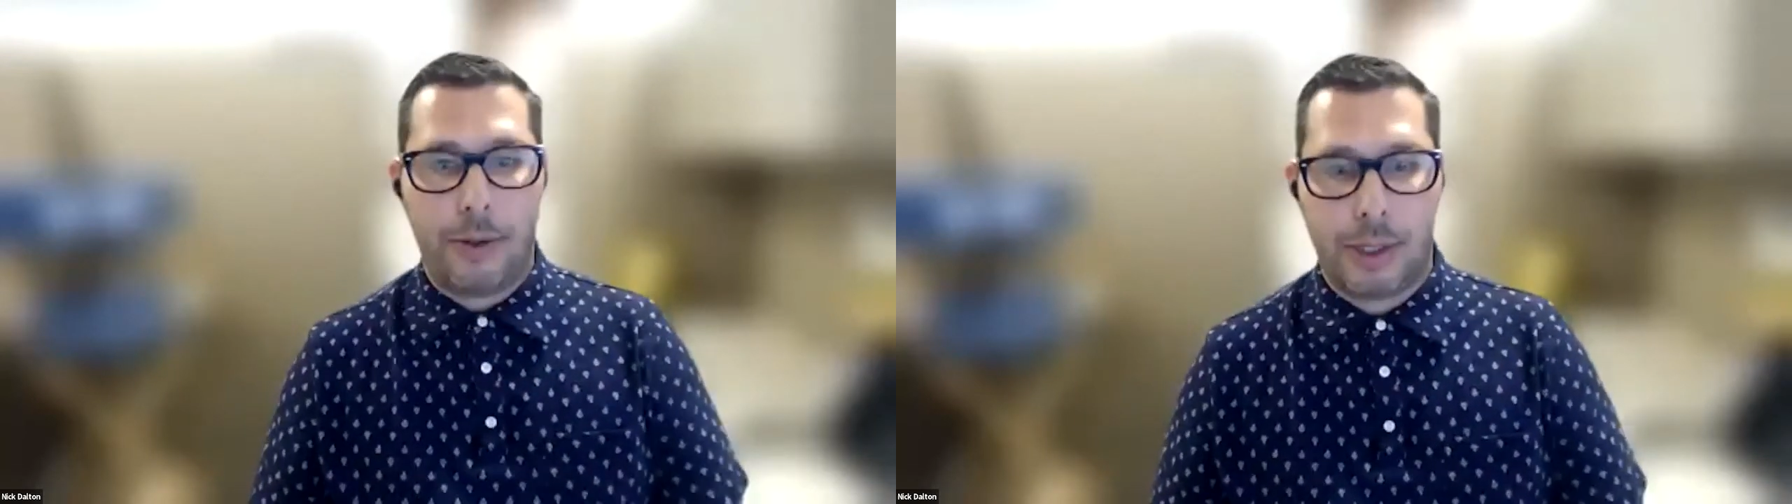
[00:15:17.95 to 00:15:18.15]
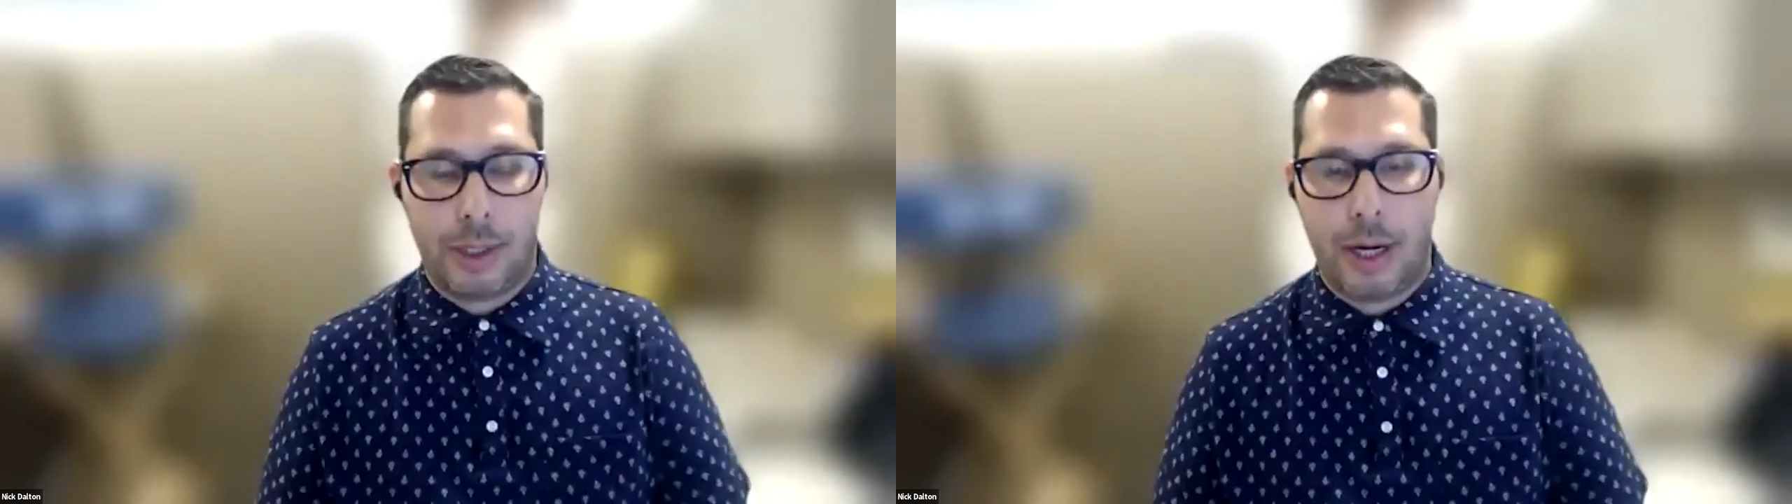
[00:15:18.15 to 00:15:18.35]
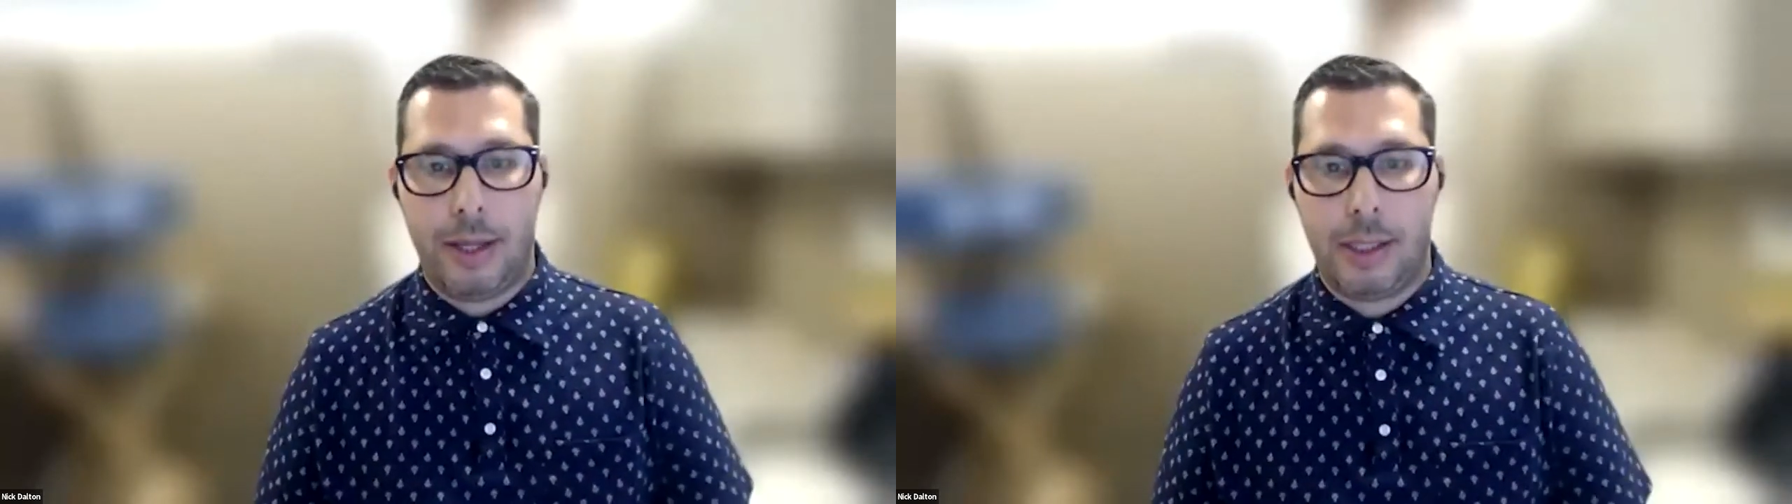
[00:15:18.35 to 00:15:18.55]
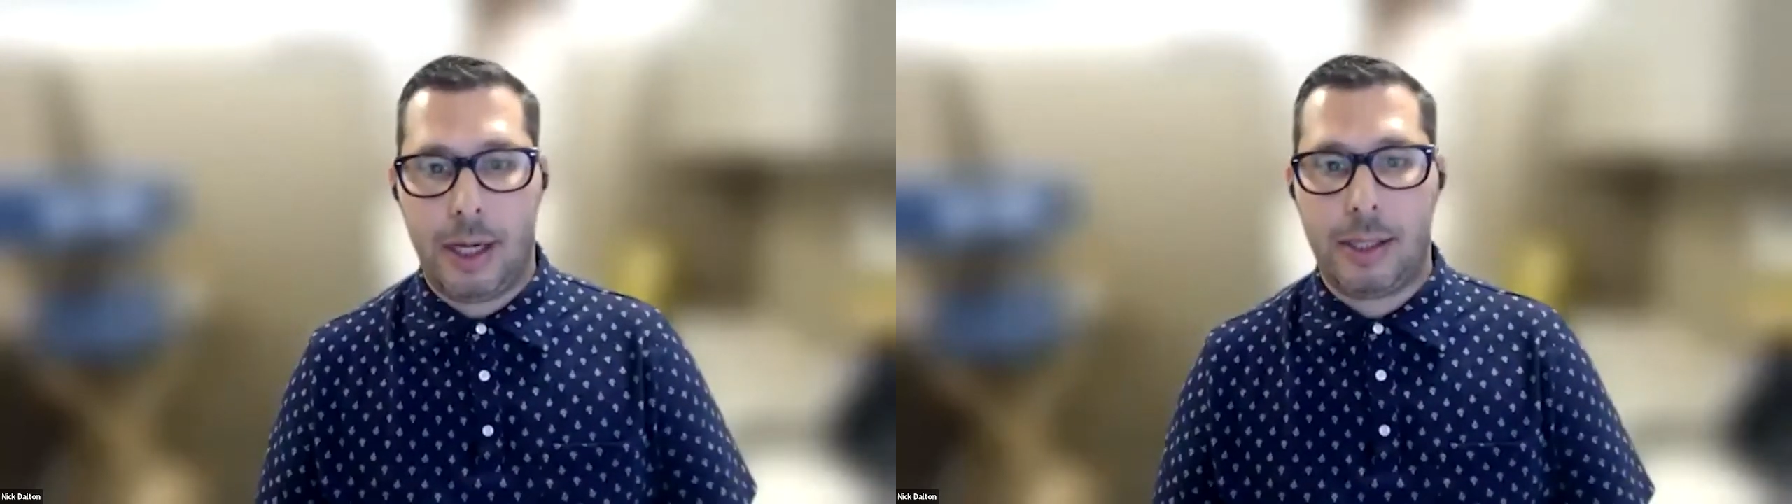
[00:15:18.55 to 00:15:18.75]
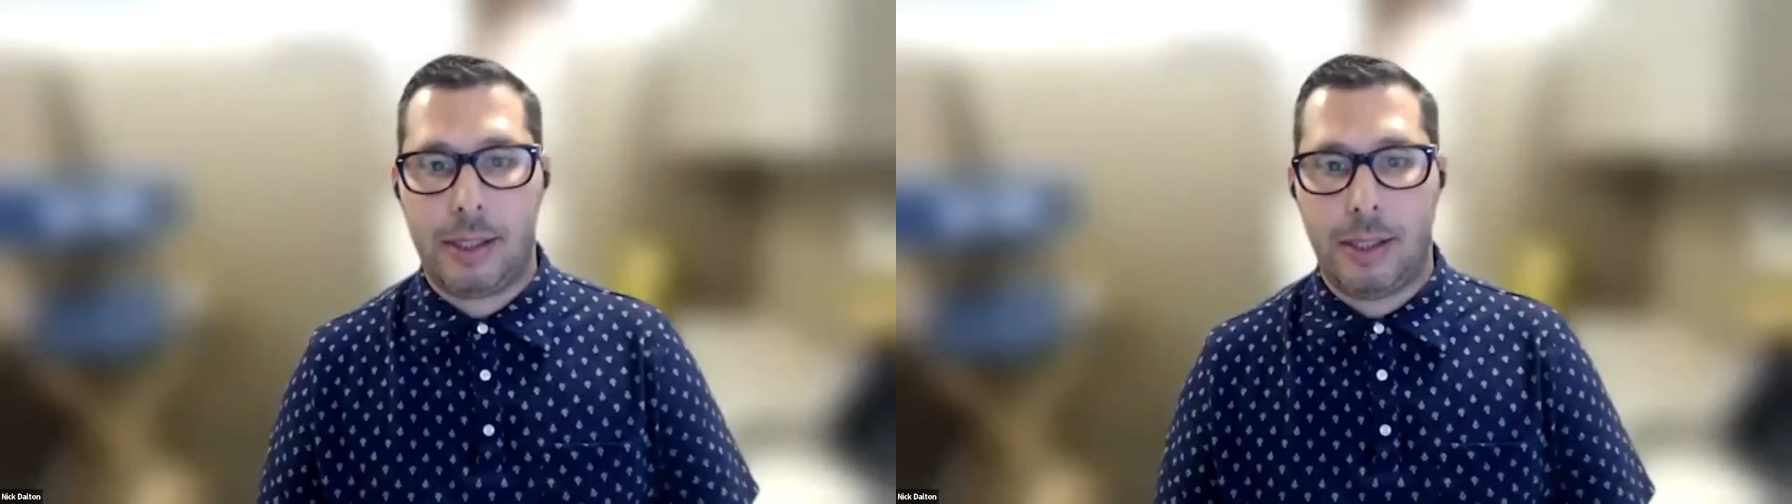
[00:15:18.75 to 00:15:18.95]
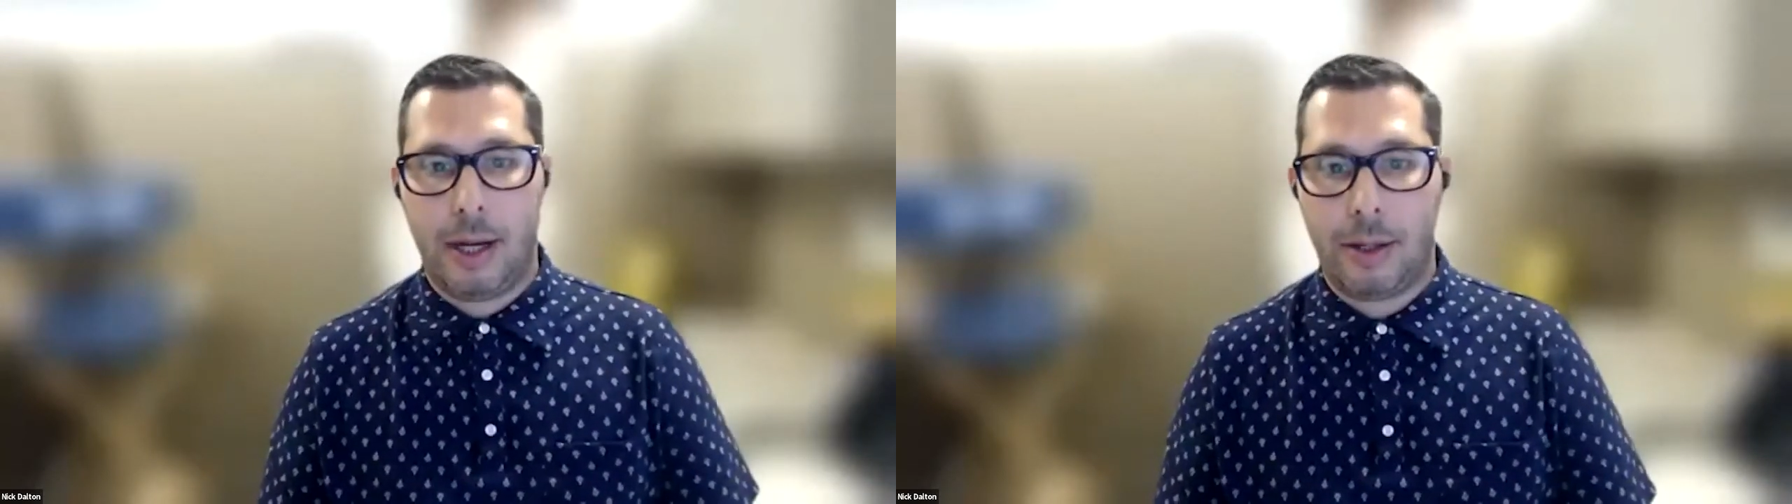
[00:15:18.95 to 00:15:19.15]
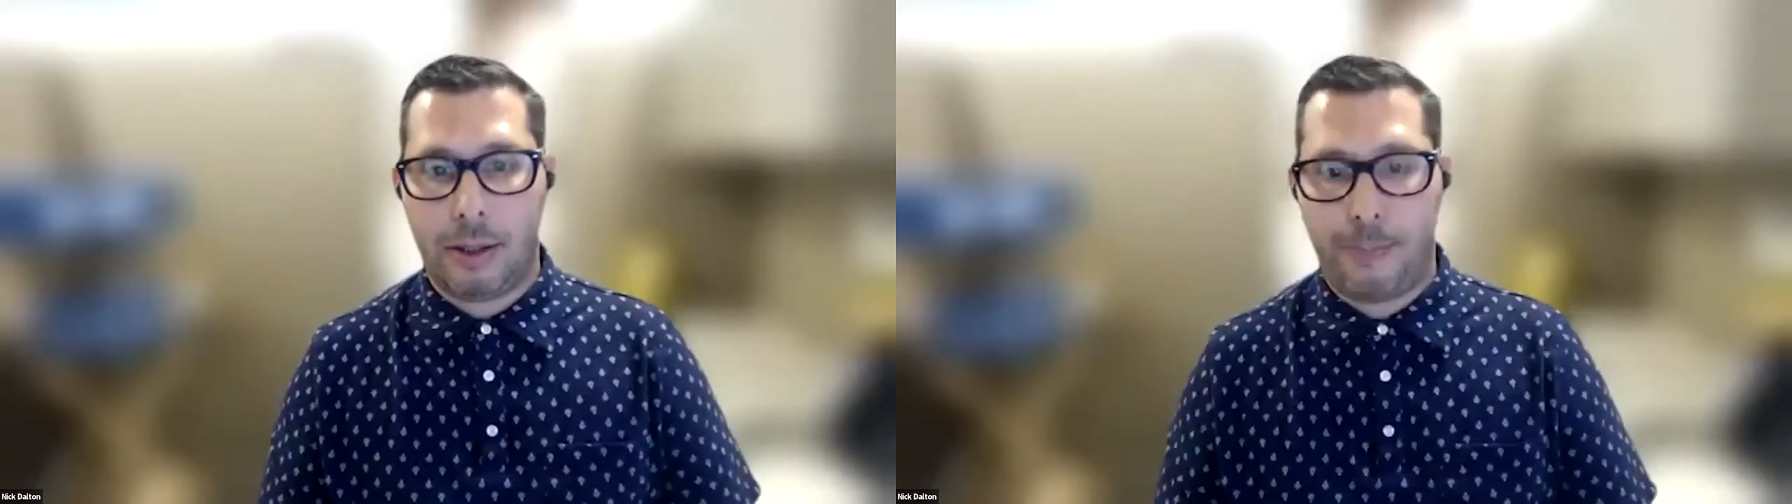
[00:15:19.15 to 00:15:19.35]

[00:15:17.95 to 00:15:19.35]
assign the tests and how to